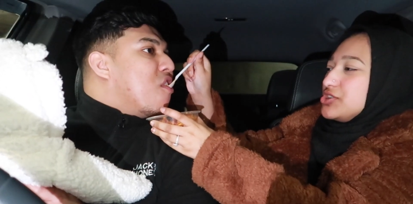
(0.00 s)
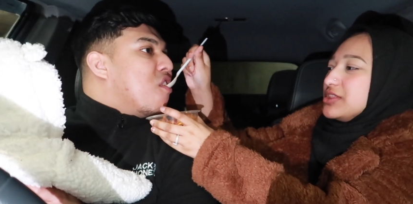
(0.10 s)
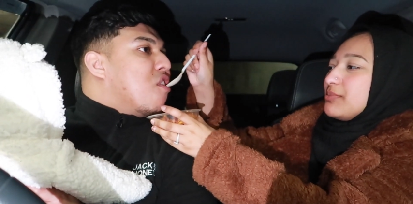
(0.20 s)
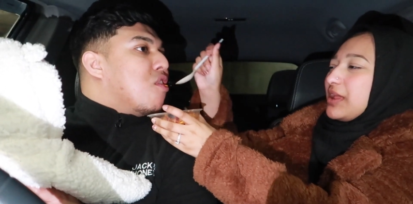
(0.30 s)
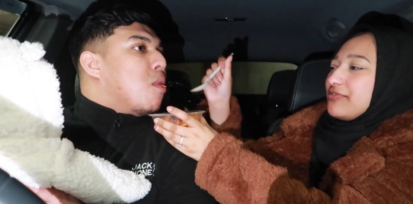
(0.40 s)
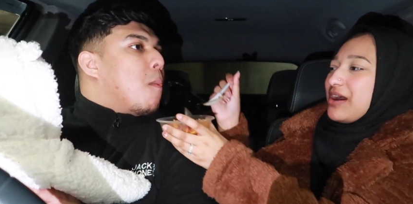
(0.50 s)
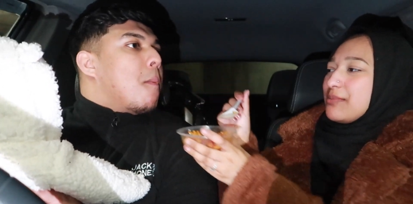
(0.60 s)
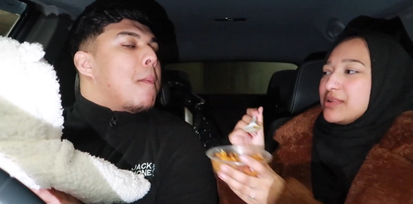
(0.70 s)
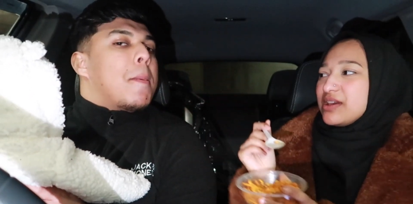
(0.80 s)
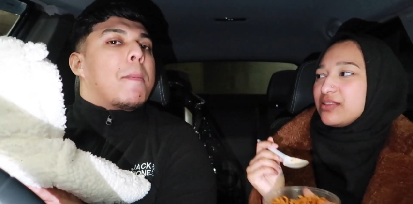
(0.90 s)
Speaker 1: treat them like
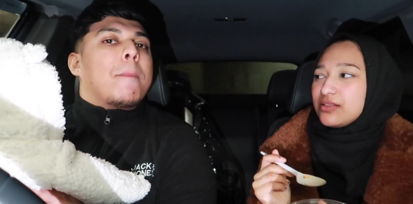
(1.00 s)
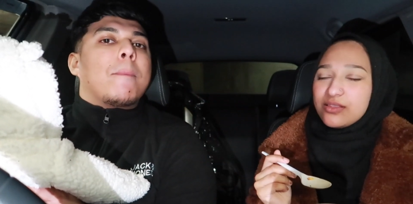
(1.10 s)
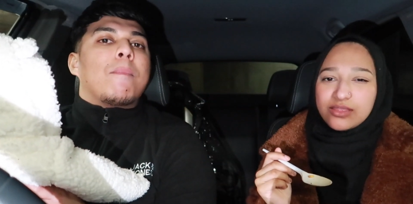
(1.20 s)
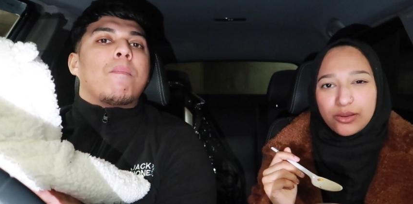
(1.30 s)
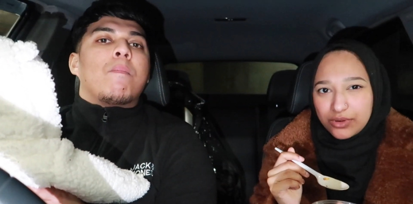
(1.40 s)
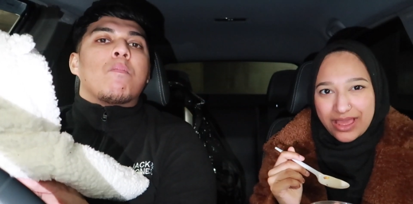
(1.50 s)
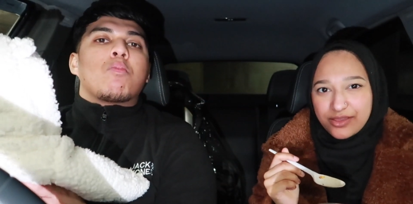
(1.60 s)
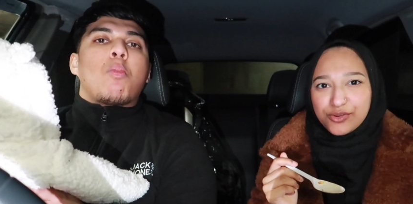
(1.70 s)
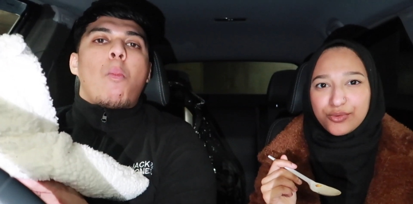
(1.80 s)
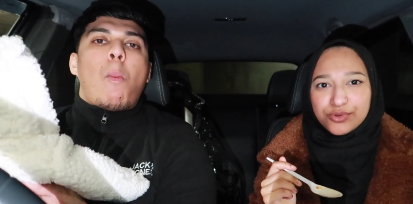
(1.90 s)
family and they will,
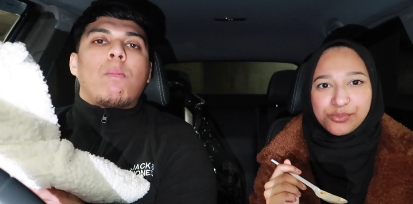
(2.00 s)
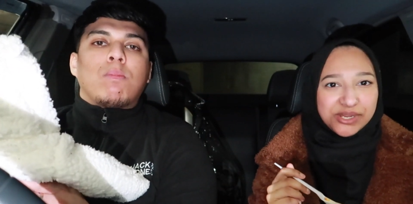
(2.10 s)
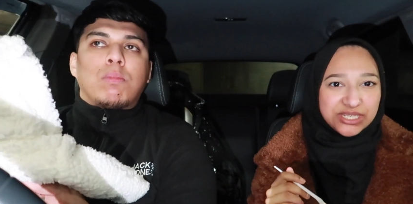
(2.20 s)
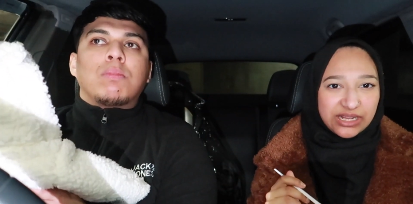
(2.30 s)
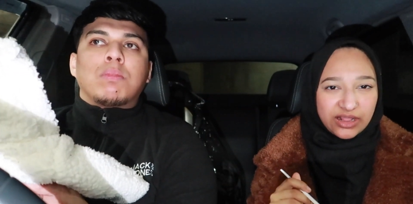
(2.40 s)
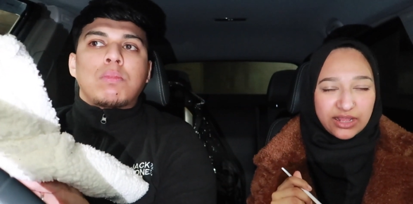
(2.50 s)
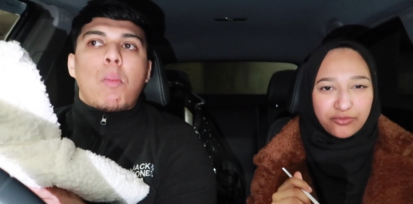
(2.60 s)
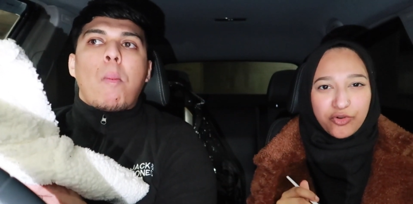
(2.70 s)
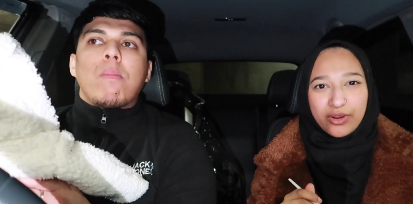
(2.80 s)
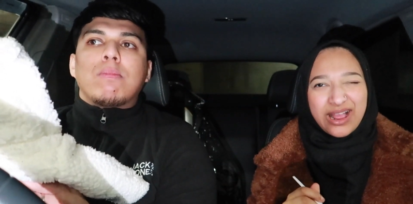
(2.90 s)
like, you know, automatically
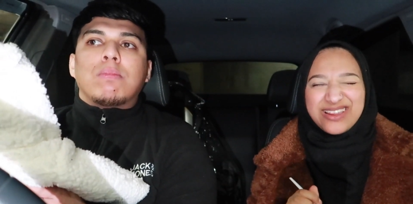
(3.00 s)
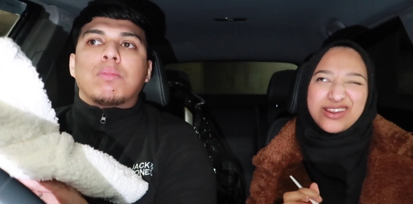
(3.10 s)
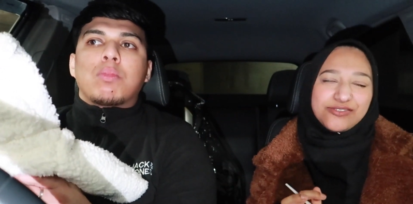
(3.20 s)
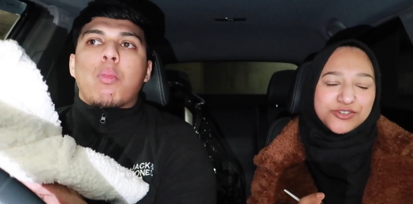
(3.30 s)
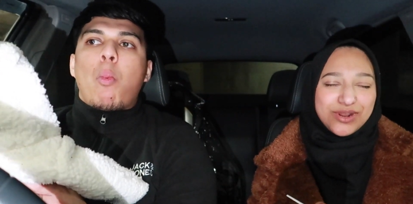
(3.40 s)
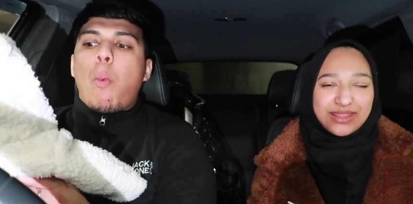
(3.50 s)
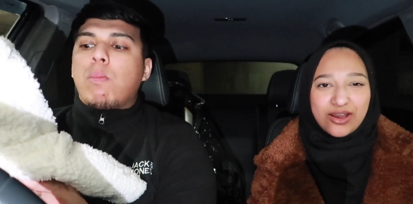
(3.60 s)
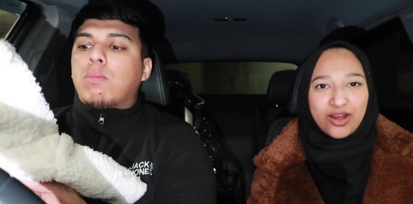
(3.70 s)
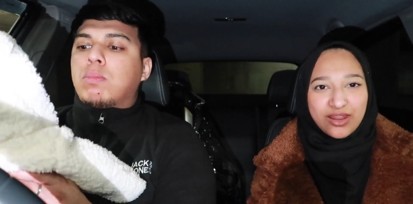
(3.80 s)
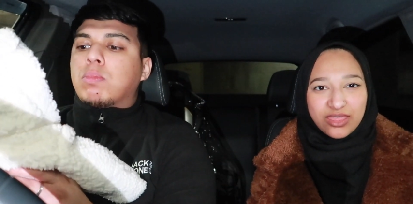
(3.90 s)
think. For a guy, you'd have to try that
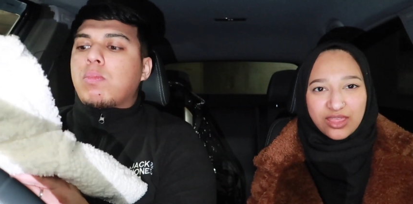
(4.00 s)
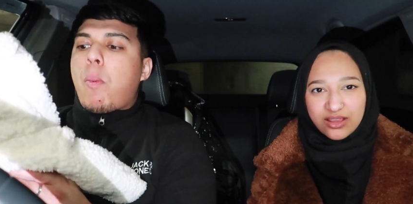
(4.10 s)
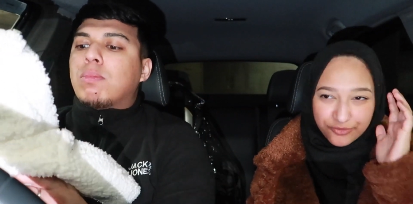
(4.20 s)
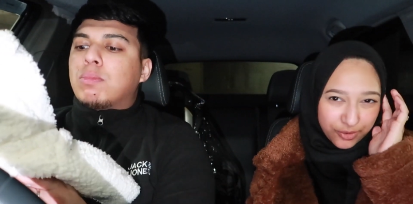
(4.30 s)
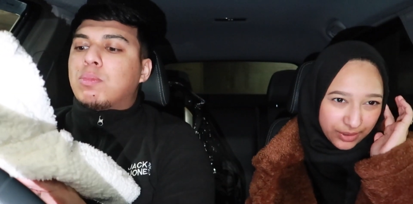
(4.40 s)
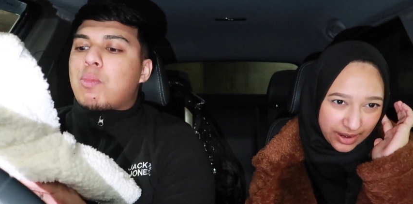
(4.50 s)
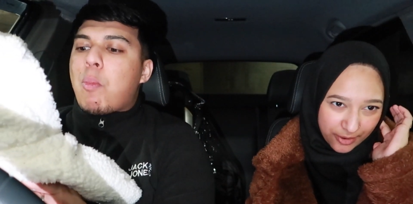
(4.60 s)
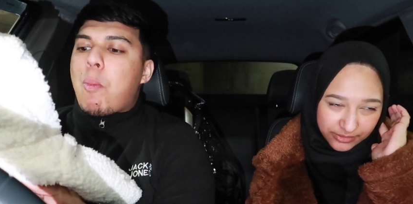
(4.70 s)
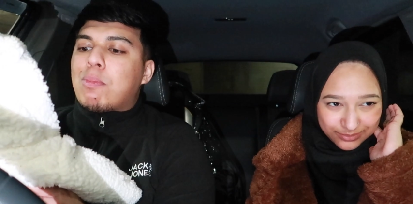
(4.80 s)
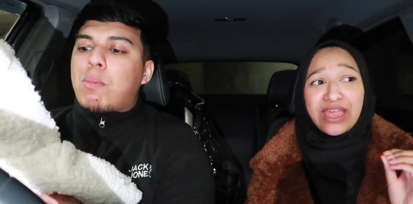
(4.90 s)
hard, I think. For a
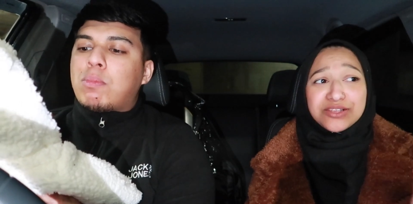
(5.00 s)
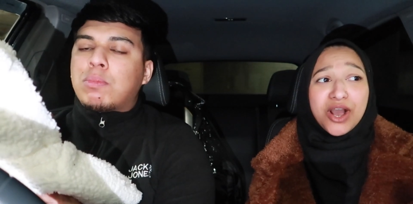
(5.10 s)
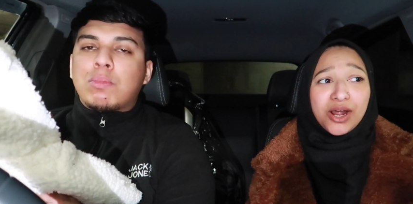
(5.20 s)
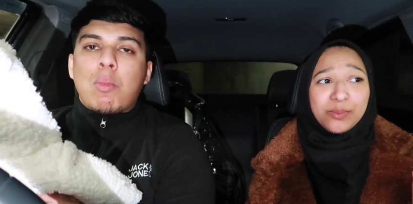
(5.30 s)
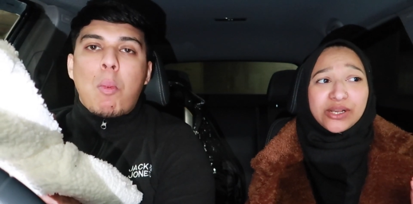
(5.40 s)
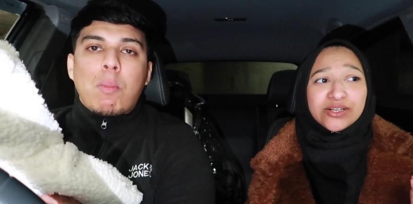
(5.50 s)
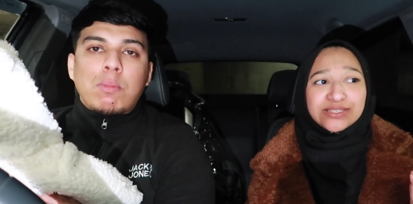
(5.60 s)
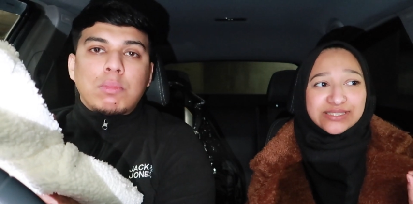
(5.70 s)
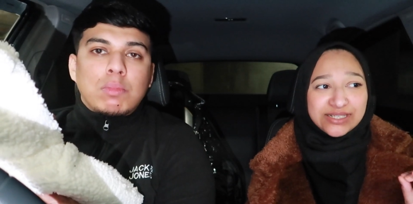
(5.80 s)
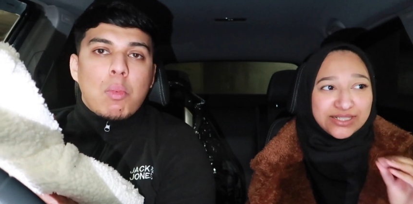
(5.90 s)
girl, it's hard
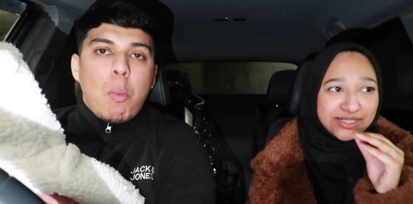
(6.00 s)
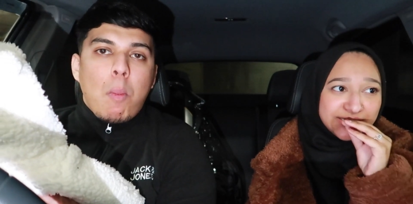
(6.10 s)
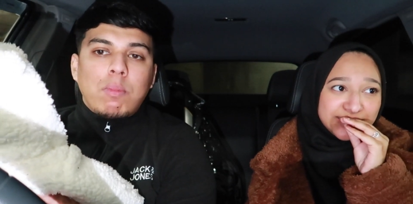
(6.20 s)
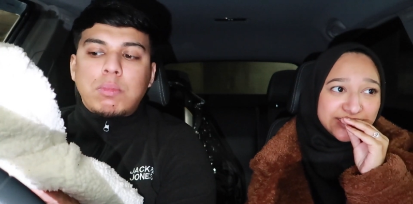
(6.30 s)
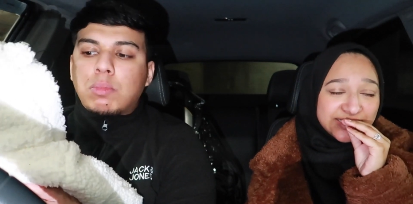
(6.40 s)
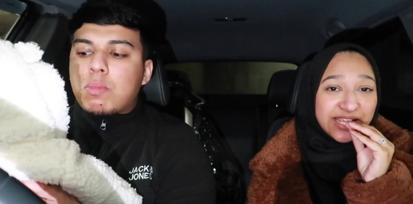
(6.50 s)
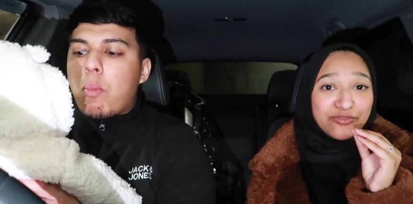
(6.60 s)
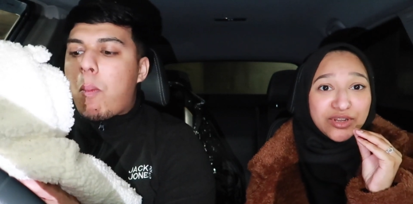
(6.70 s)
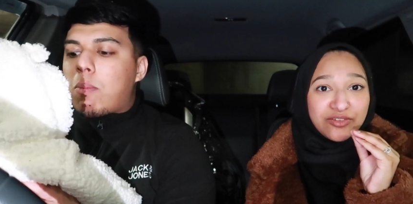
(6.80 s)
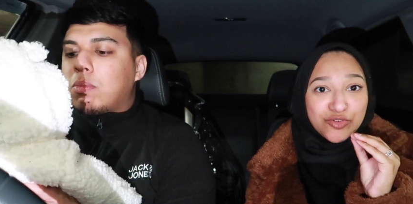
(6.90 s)
because
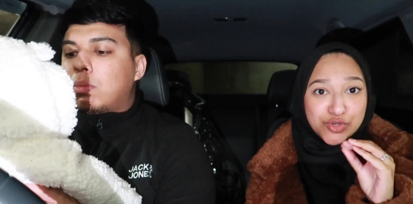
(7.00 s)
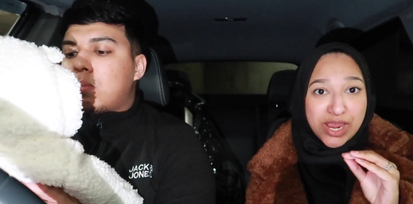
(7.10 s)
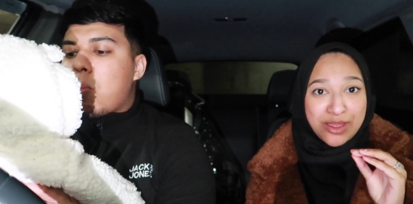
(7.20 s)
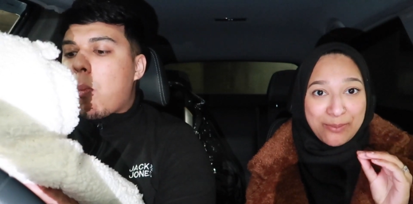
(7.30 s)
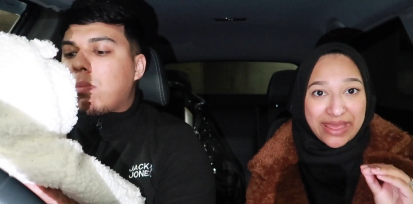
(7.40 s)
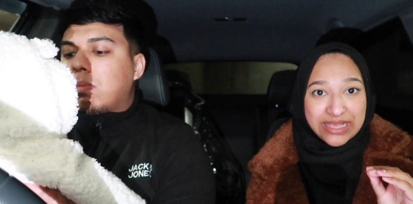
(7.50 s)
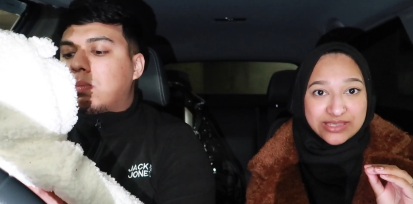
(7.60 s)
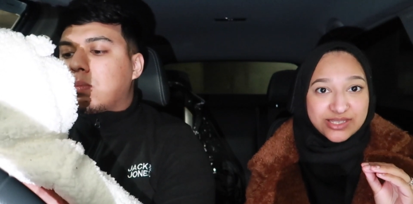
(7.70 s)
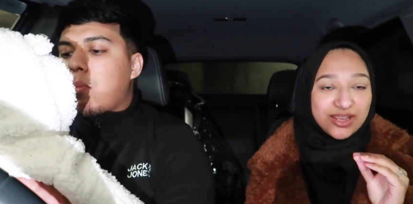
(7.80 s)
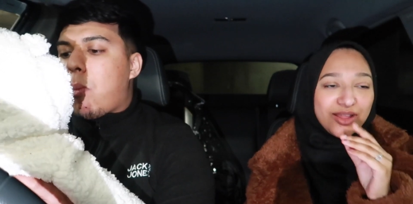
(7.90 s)
even if you try your
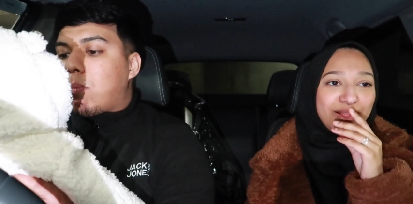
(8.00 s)
best